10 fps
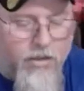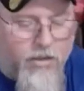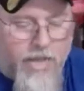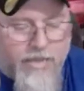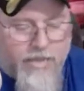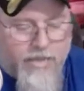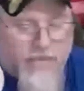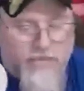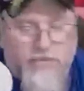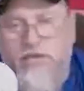And since
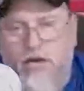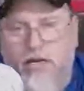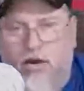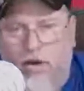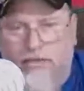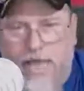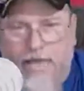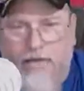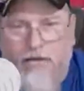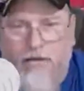none of y'all watched
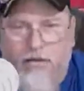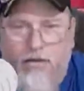that,